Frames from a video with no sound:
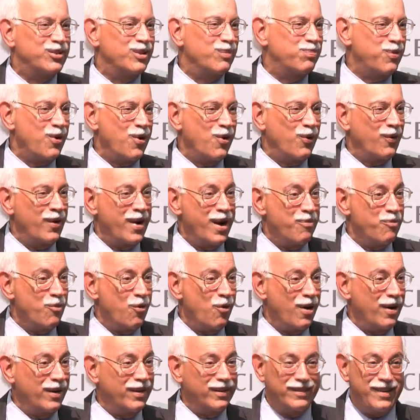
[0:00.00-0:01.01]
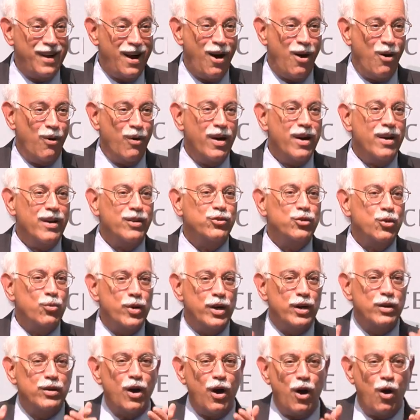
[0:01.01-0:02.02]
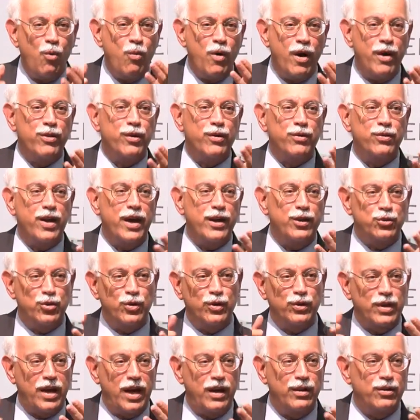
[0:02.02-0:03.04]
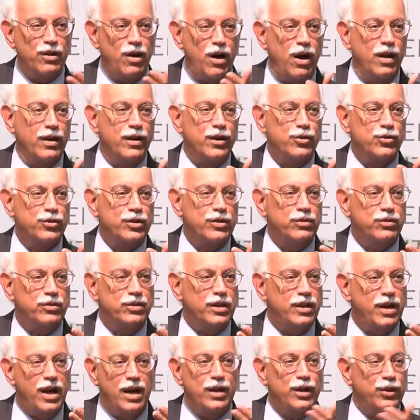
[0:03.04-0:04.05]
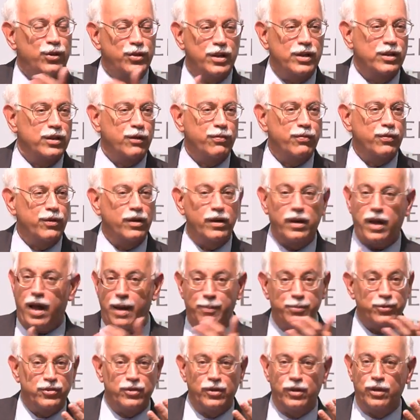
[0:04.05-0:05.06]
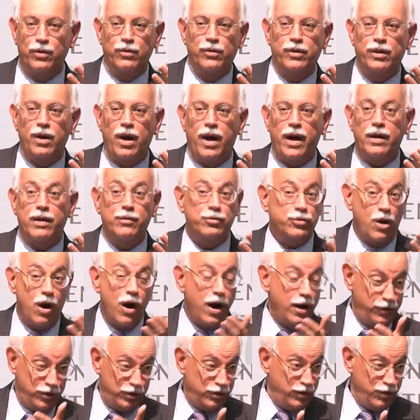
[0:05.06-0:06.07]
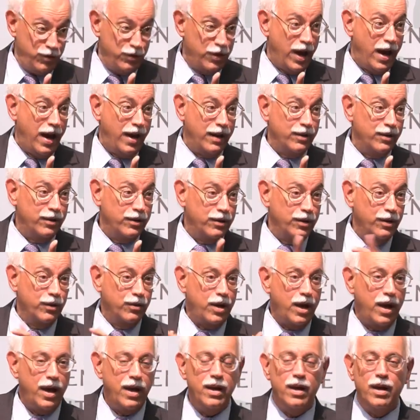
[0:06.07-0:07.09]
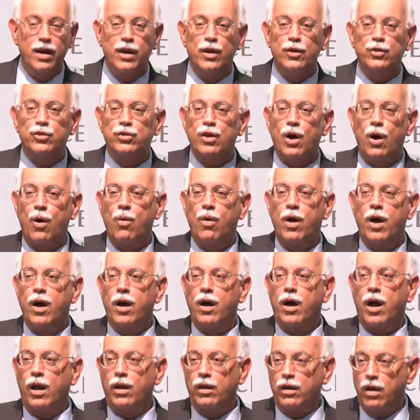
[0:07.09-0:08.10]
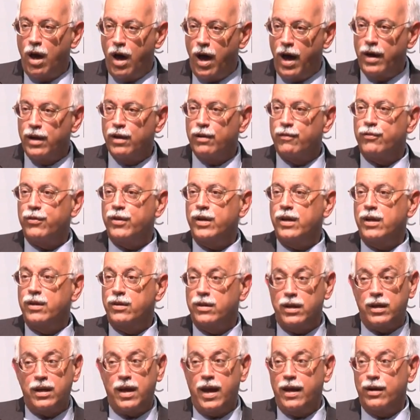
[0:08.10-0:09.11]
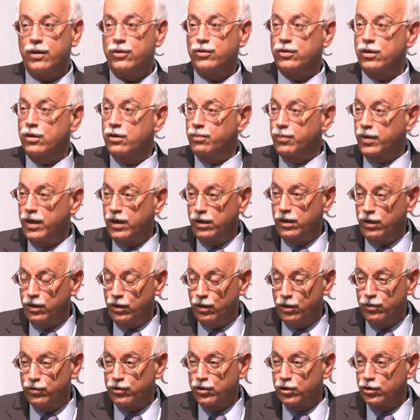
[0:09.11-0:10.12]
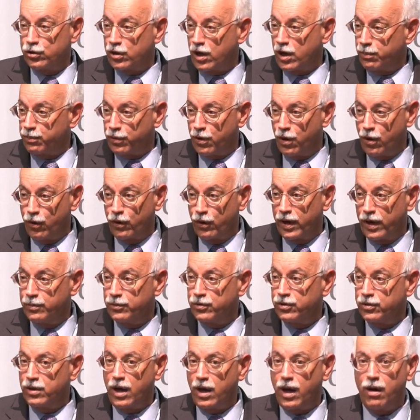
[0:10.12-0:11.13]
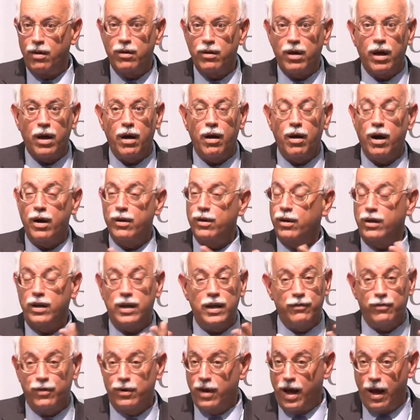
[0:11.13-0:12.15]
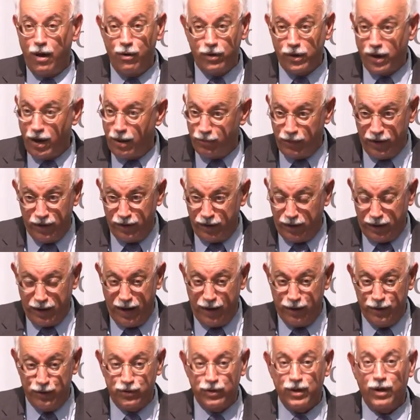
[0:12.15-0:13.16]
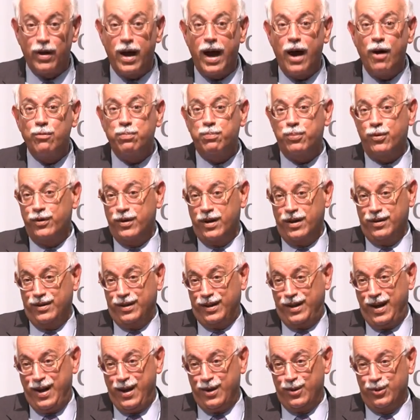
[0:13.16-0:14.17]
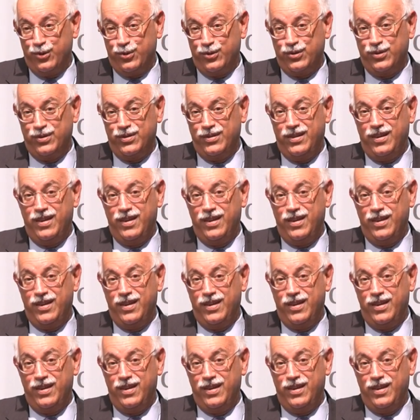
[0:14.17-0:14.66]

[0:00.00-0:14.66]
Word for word: Does the program work? No. Do we know whether they took that knowledge and did anything differently? Absolutely not. It's hard to do that, okay? So a lot of the indicators that are being used to shut programs down aren't even outcome indicators. They're output indicators.